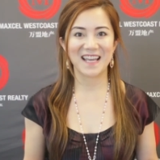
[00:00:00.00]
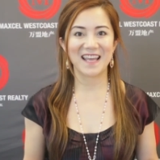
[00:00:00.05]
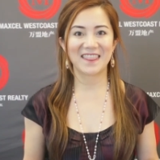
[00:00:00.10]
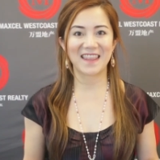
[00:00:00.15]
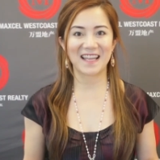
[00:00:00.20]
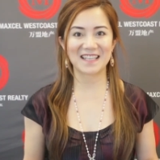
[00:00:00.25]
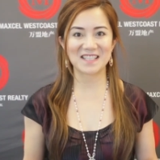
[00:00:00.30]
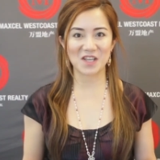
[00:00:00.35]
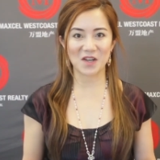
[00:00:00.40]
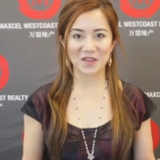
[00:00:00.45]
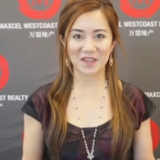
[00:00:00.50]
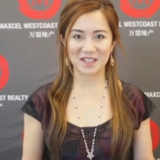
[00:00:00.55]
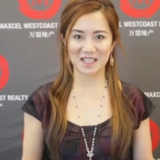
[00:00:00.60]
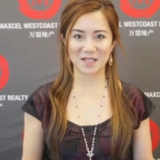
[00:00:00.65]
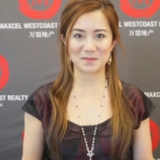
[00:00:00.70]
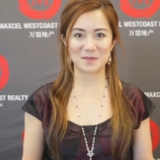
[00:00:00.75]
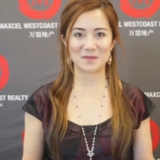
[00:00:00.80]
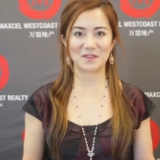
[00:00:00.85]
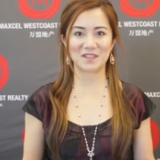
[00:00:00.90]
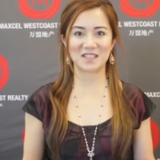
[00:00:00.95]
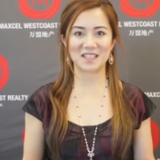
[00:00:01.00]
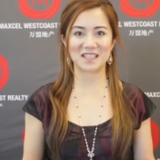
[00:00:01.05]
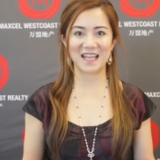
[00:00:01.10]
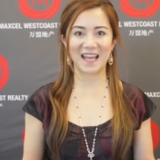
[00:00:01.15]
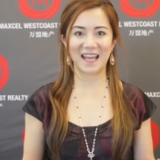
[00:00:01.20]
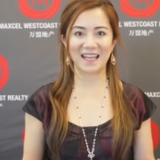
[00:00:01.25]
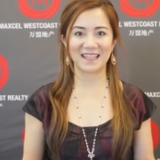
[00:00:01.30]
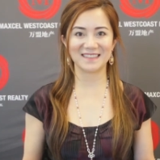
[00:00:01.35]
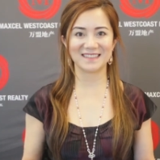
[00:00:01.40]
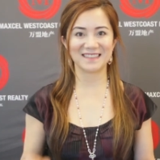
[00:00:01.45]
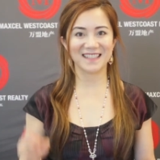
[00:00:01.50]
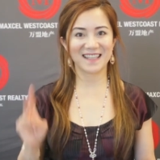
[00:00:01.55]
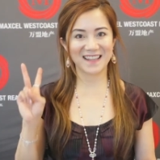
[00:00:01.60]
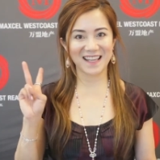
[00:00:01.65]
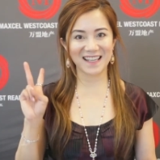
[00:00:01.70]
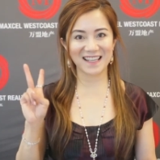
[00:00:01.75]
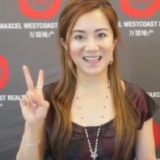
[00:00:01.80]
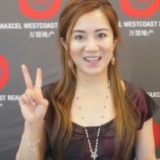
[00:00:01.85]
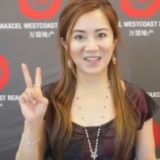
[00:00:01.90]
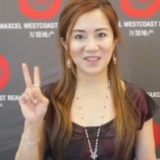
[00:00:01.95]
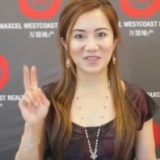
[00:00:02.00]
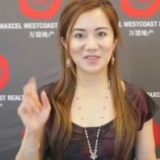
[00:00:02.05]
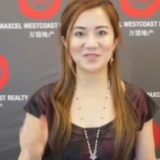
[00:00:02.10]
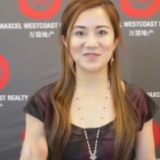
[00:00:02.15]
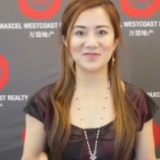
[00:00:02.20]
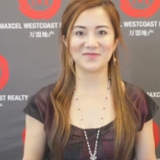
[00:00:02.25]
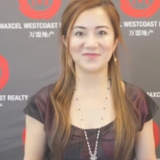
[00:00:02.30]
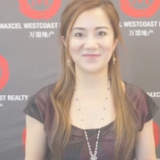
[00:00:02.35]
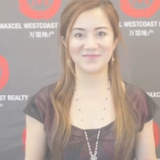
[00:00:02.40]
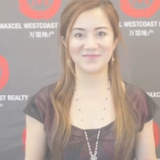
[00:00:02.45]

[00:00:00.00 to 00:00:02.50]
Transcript: That's all the tips for today. Thank you.